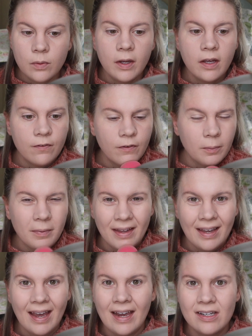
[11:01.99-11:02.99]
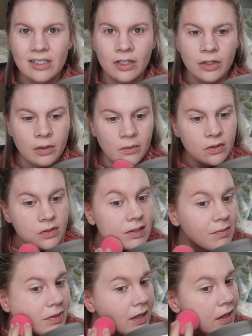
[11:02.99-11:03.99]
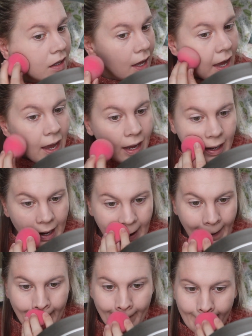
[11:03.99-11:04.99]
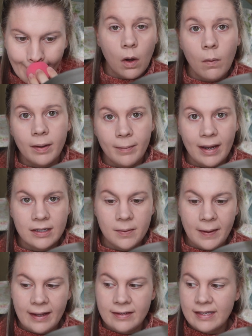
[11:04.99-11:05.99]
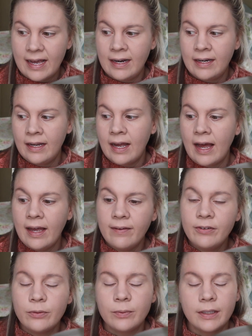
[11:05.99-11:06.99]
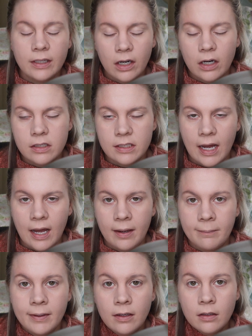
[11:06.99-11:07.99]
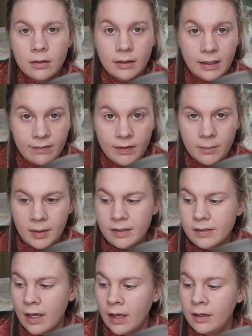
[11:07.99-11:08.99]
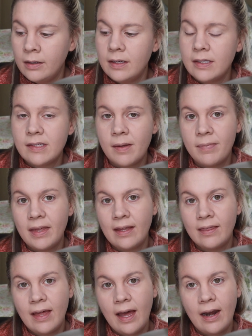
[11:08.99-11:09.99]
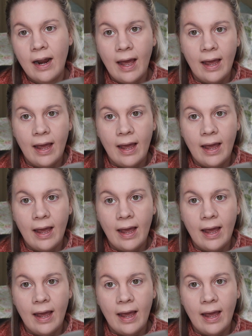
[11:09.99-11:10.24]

week from like 8 to noon or something. And going back to my anxiety, I have a really hard time leaving my son. It's something that